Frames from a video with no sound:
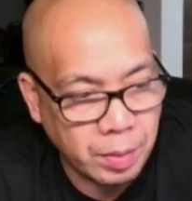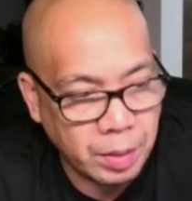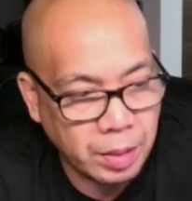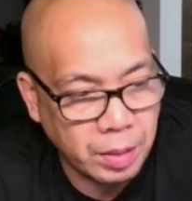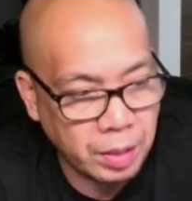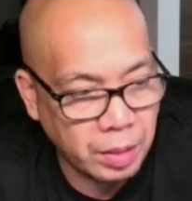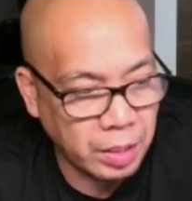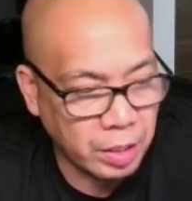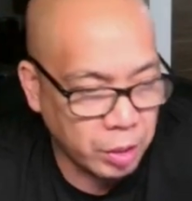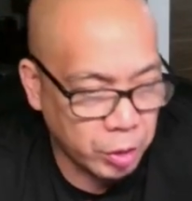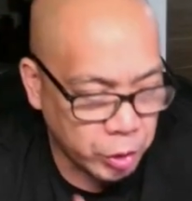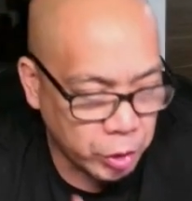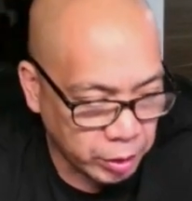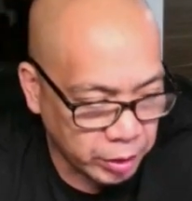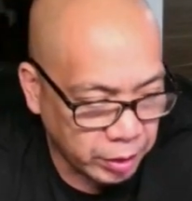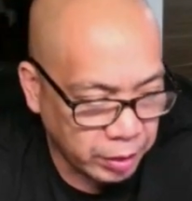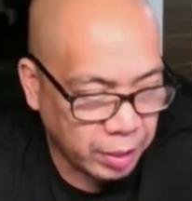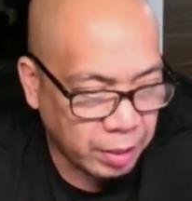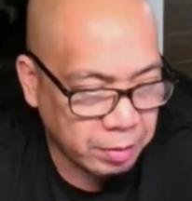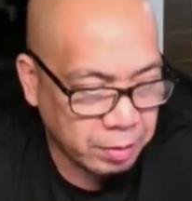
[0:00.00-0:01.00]

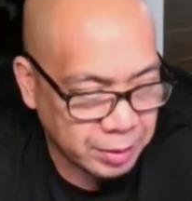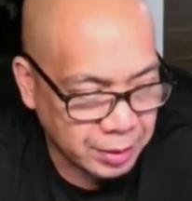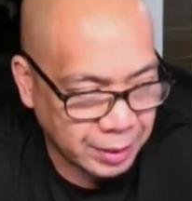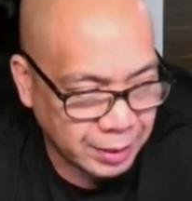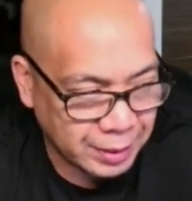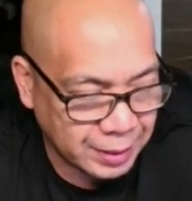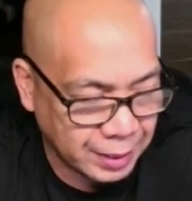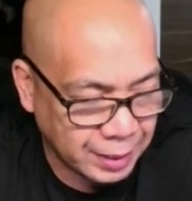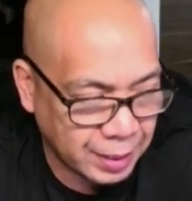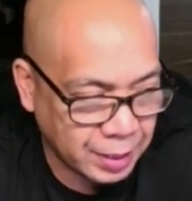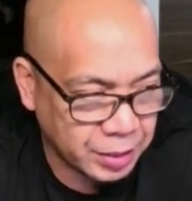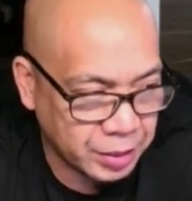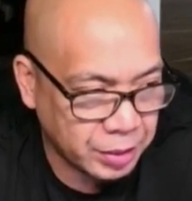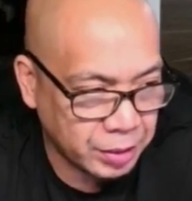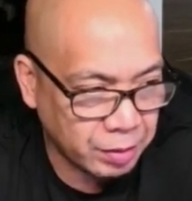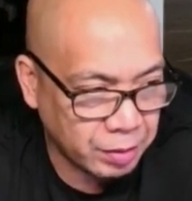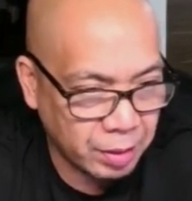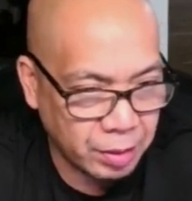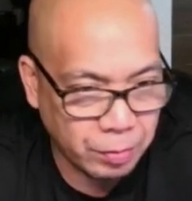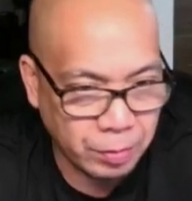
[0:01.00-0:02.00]
Initially, and I was like, gosh, I
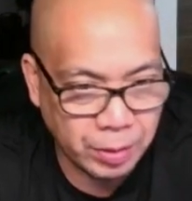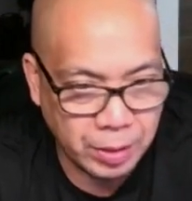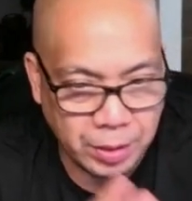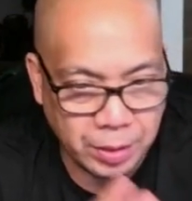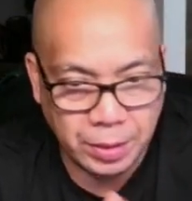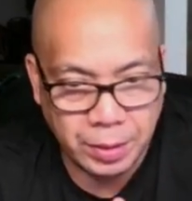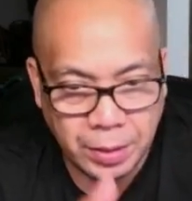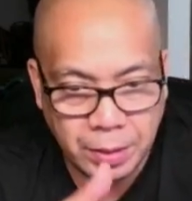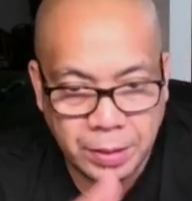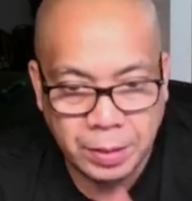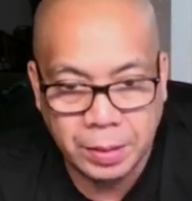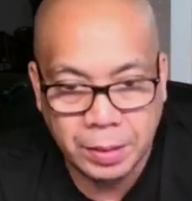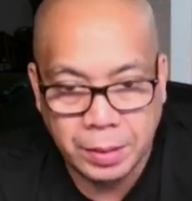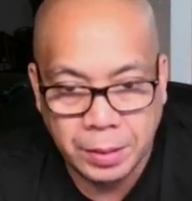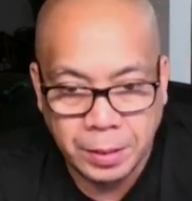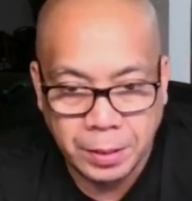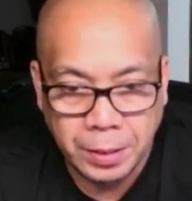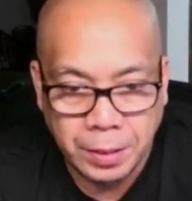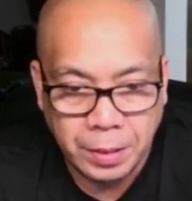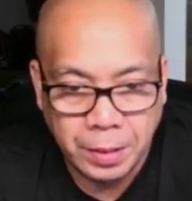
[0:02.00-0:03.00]
don't want
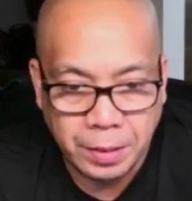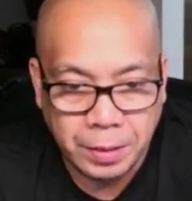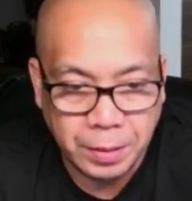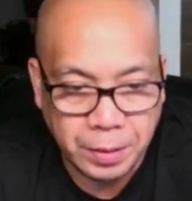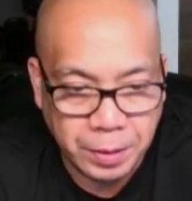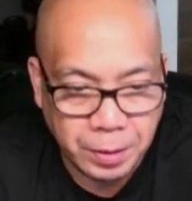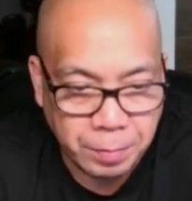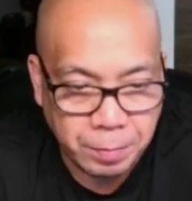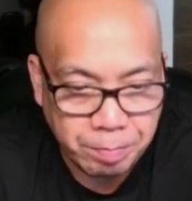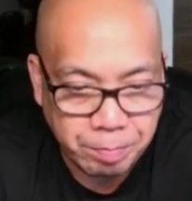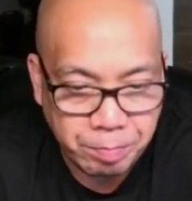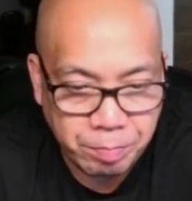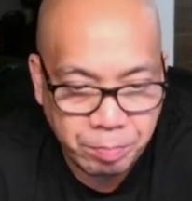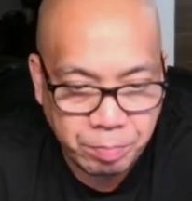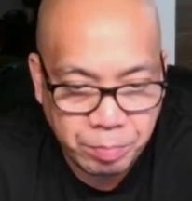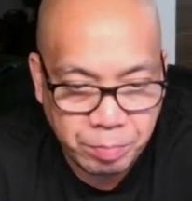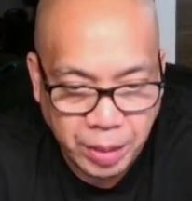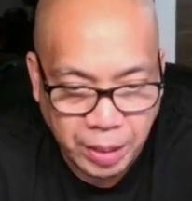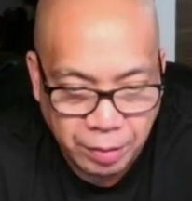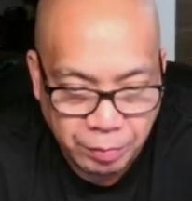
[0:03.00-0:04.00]
to,
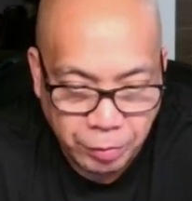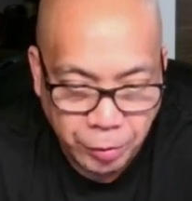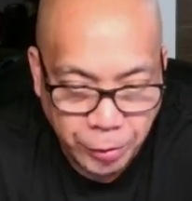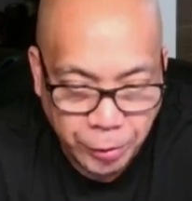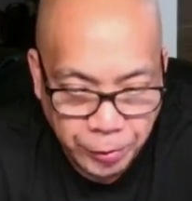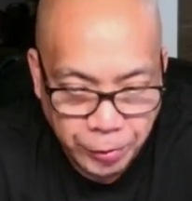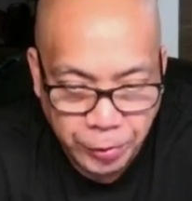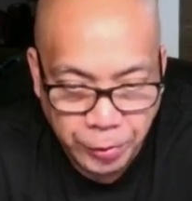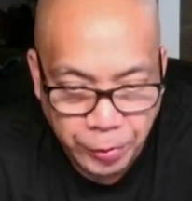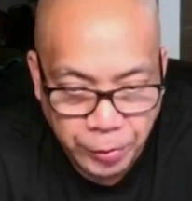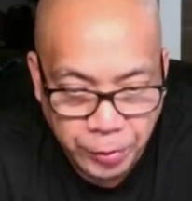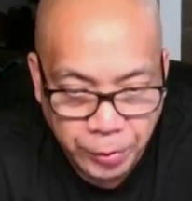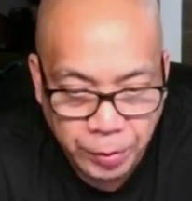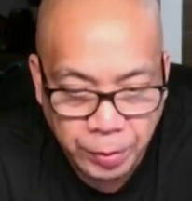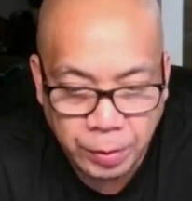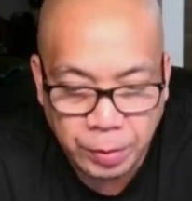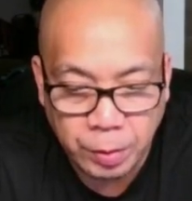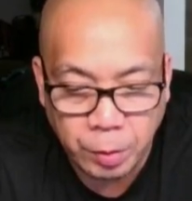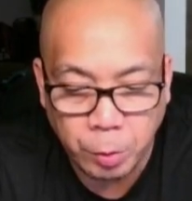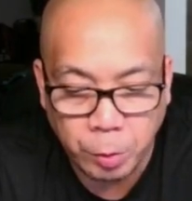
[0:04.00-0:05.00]
kind of hurt
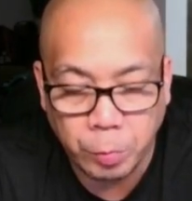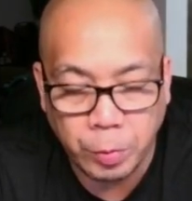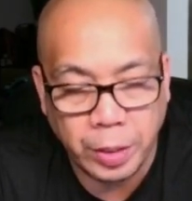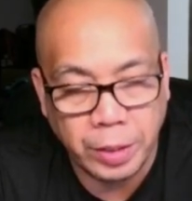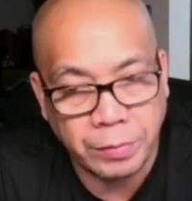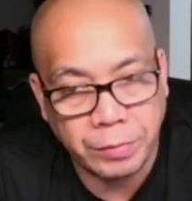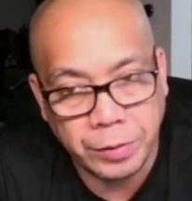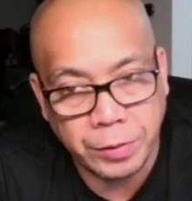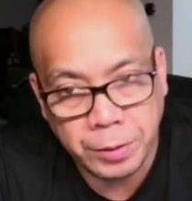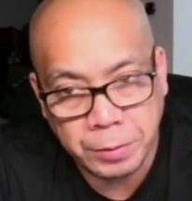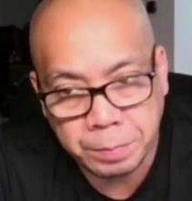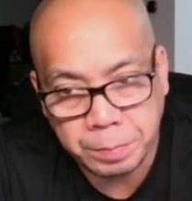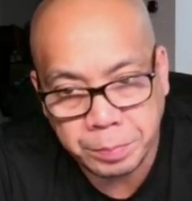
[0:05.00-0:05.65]
her or whatever,